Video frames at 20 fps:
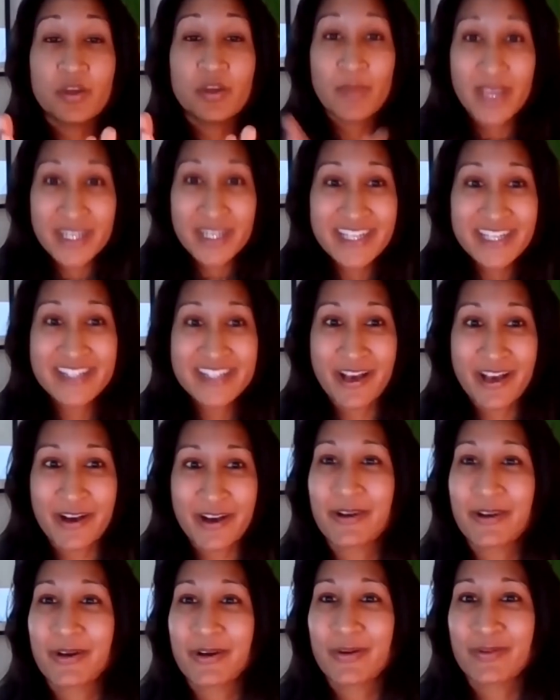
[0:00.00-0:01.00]
humanity's
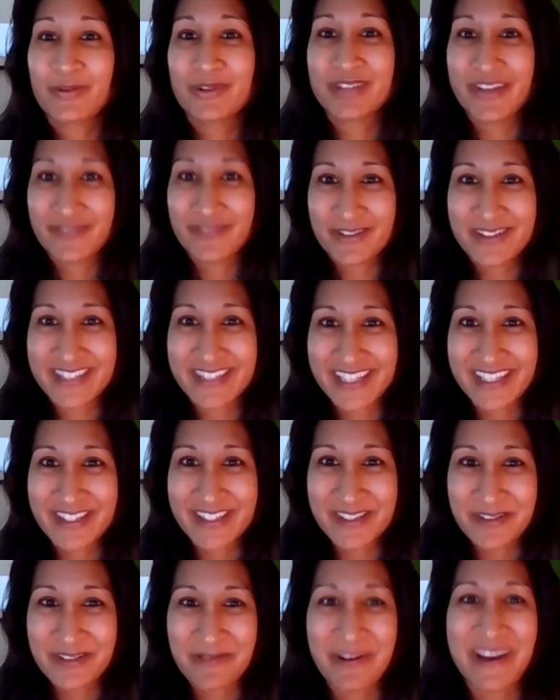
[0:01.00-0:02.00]
hunger will never
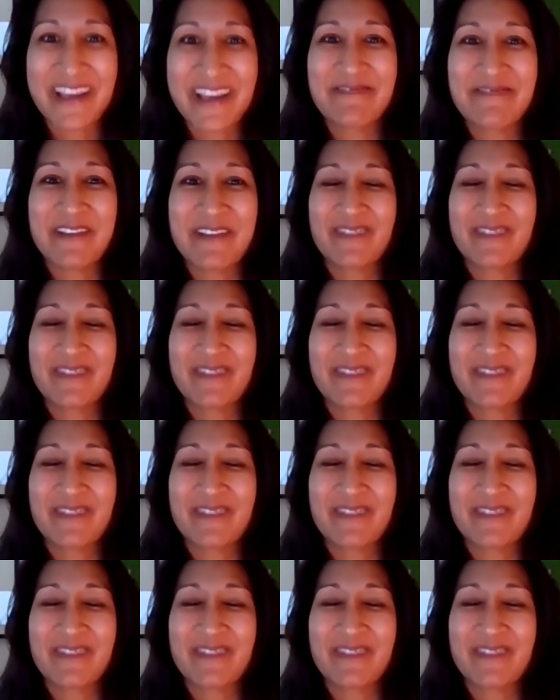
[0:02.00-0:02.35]
cease, right?